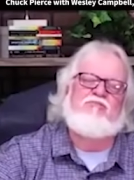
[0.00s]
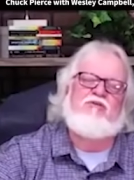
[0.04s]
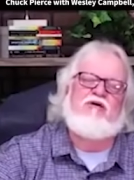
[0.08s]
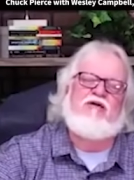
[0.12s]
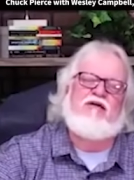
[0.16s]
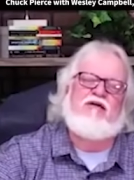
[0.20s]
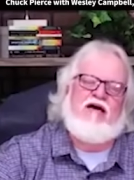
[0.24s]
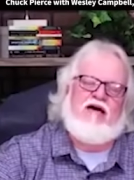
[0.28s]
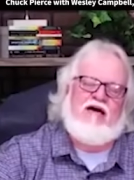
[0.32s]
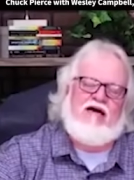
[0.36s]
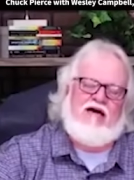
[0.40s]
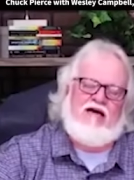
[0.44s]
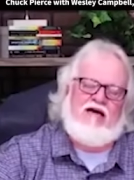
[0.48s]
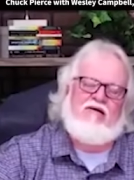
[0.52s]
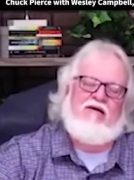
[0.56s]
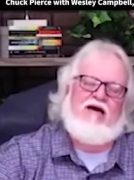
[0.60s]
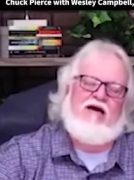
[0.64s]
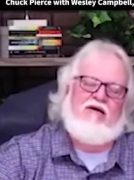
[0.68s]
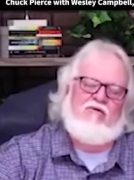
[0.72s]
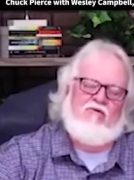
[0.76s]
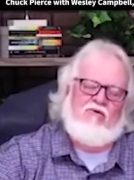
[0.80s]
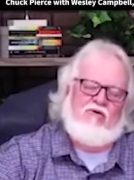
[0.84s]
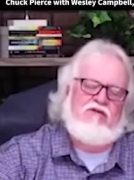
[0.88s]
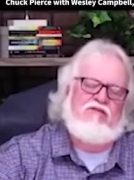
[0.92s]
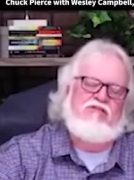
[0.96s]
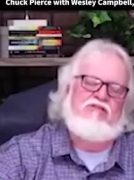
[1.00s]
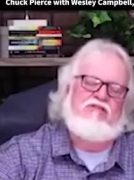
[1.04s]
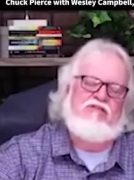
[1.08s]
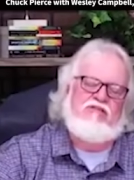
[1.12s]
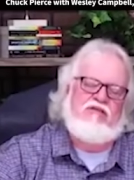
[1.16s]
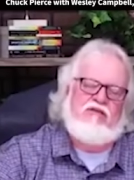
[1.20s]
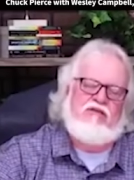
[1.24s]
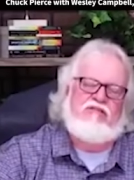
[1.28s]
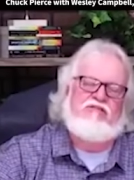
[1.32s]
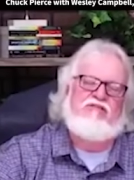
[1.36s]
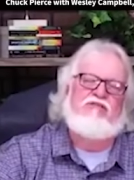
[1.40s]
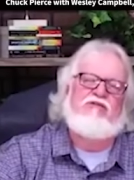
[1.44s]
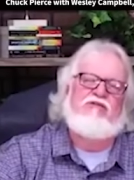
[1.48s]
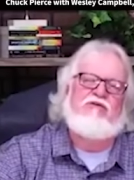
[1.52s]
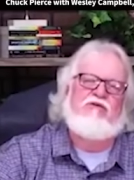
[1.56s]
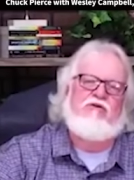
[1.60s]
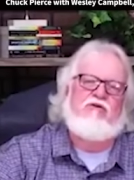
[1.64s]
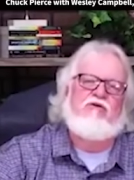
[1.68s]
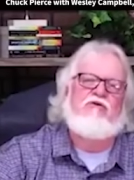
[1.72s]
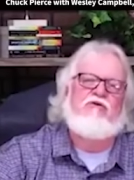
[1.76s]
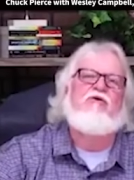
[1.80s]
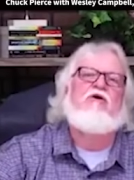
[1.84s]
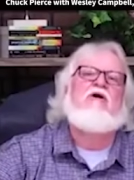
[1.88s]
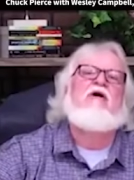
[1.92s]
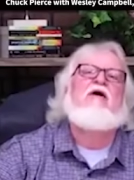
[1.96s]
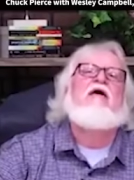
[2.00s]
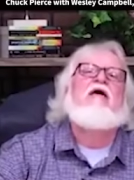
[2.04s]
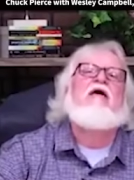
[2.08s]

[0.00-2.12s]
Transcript: But I I want to say to you,